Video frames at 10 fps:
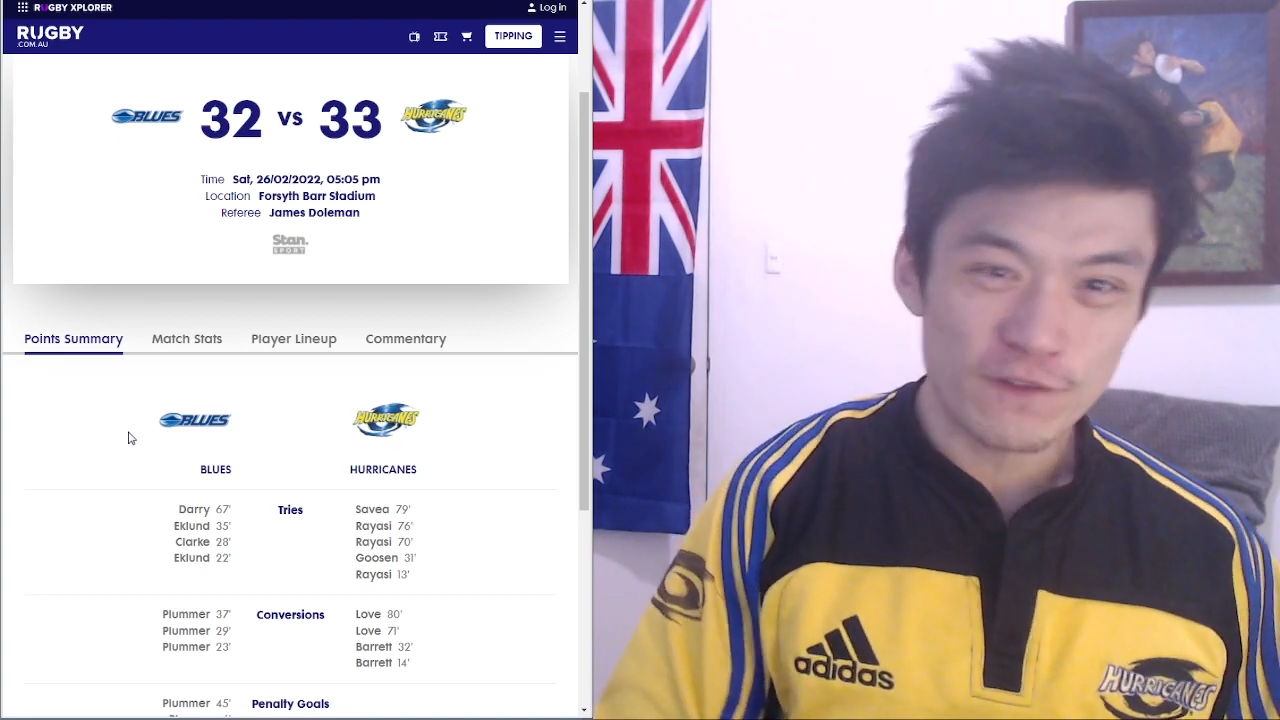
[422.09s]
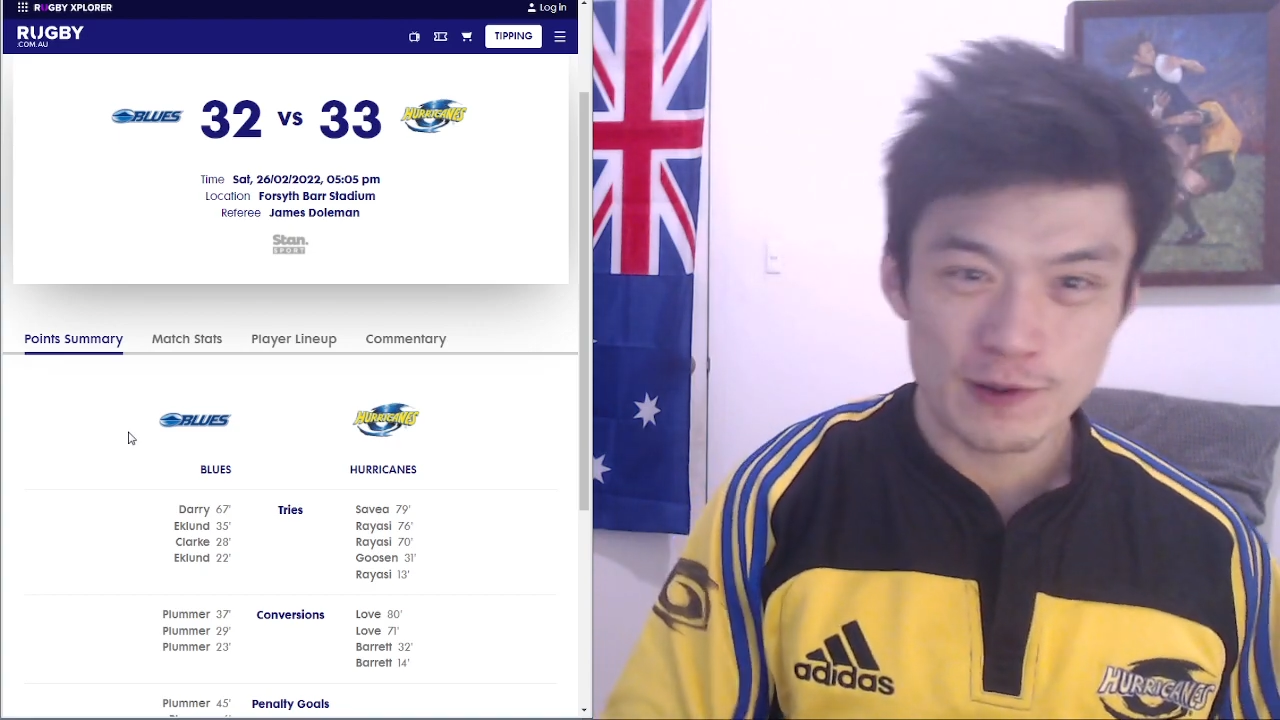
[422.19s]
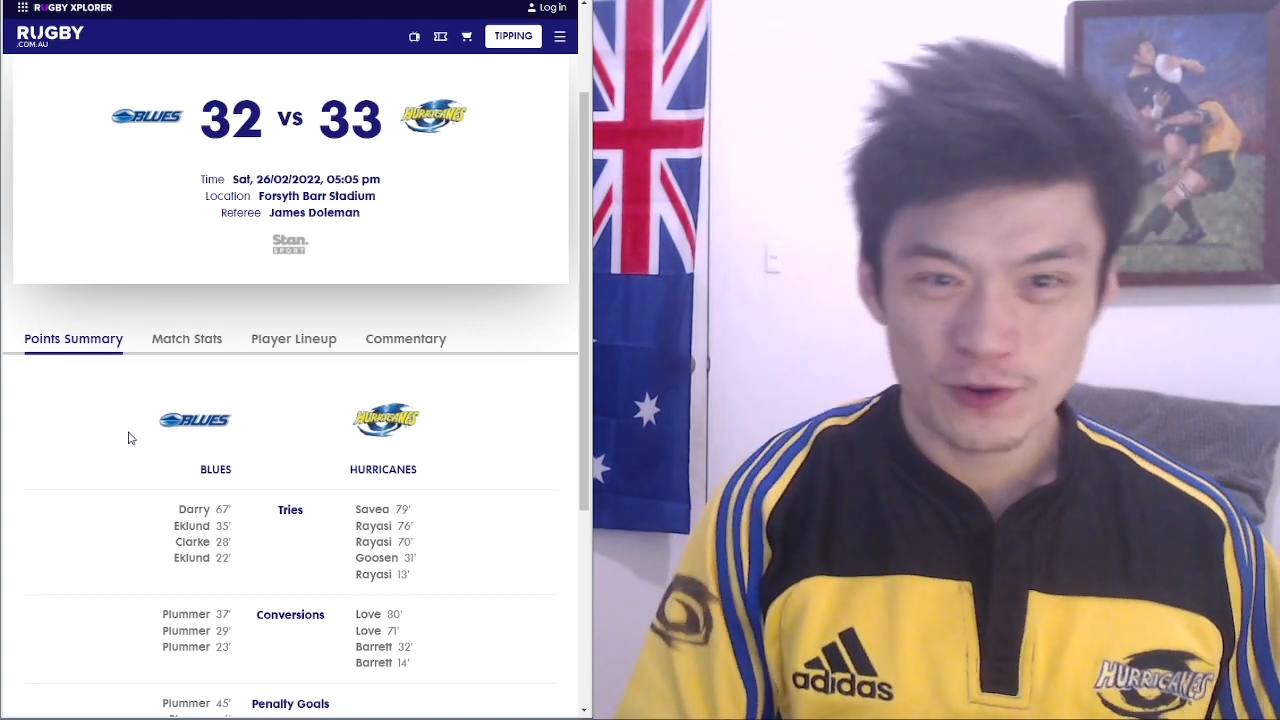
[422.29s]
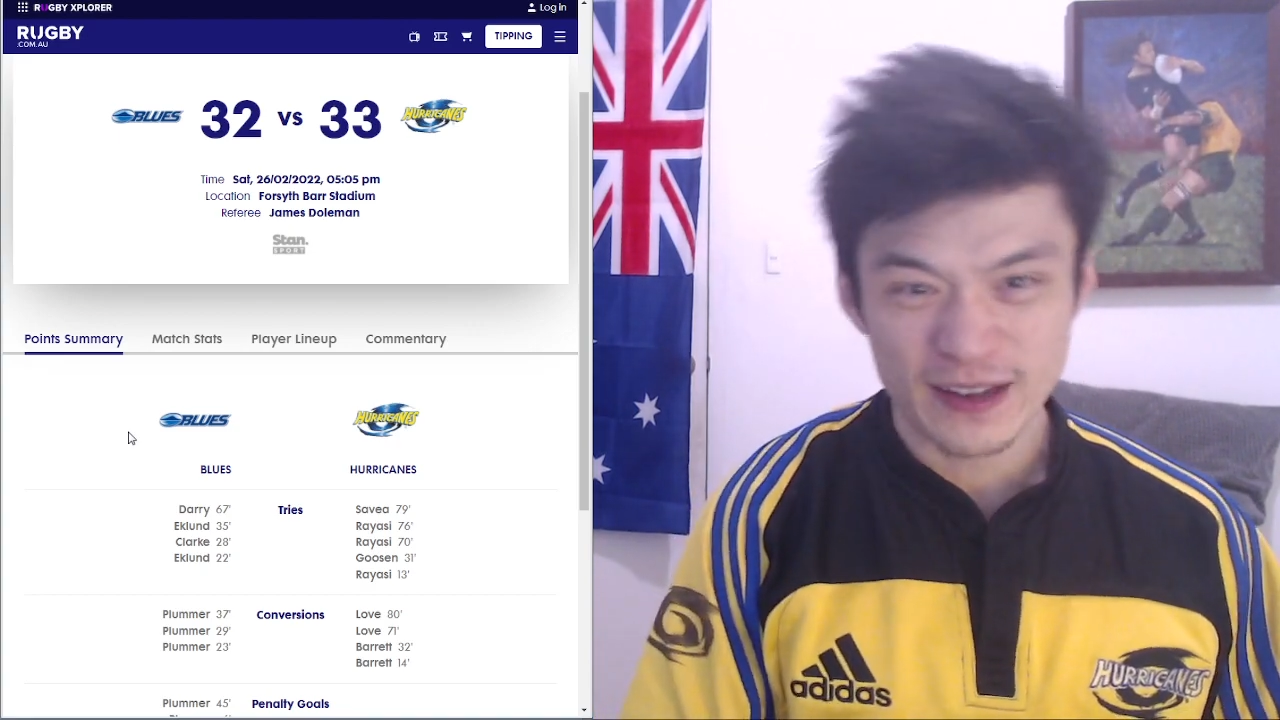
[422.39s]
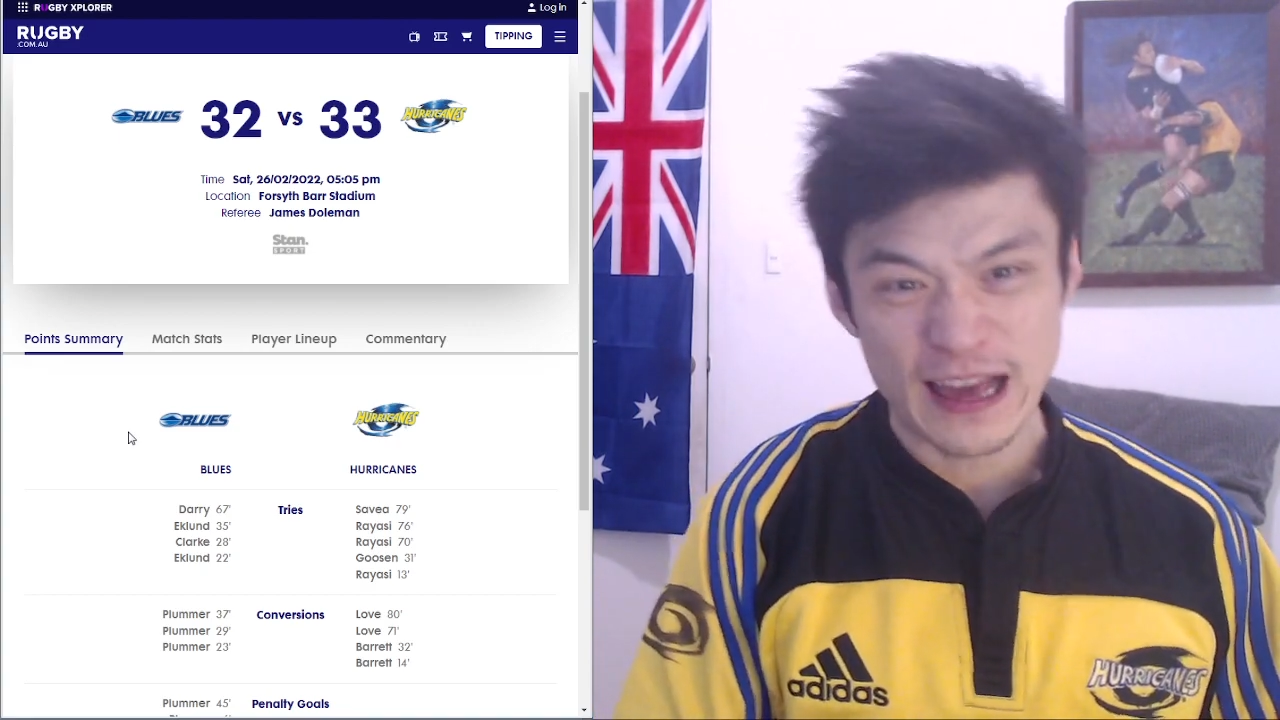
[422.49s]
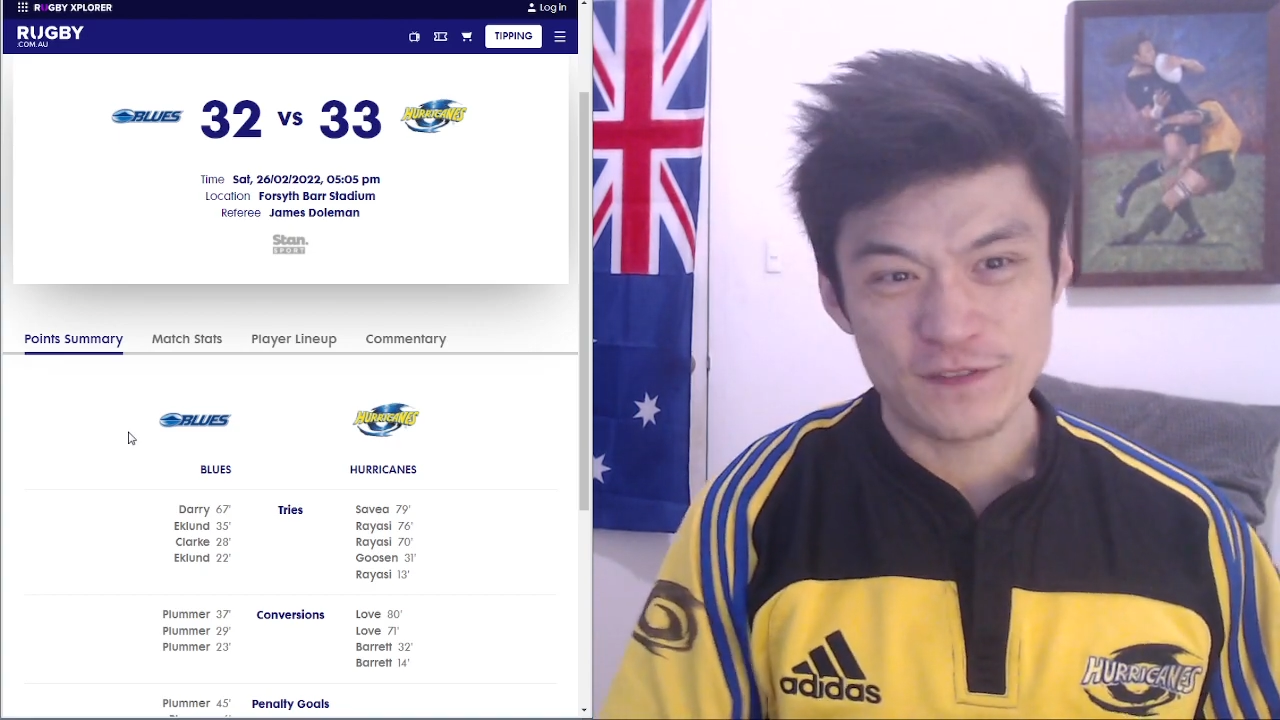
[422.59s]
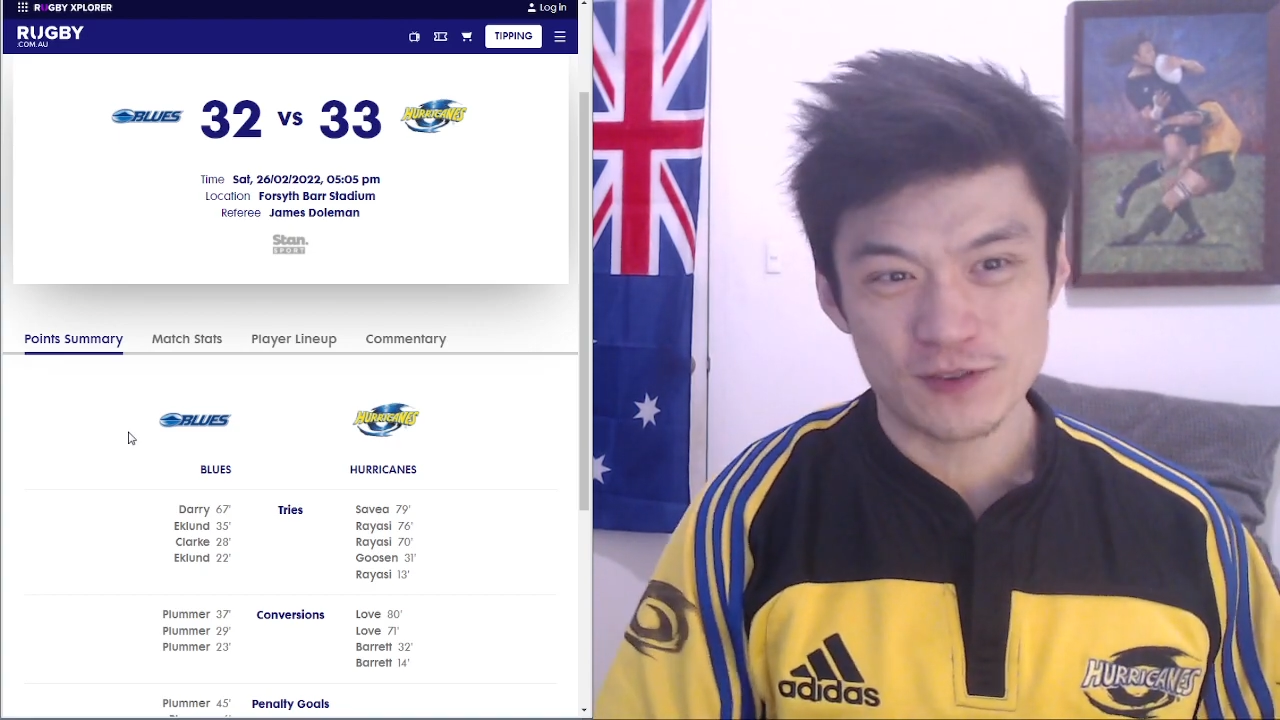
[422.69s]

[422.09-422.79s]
people left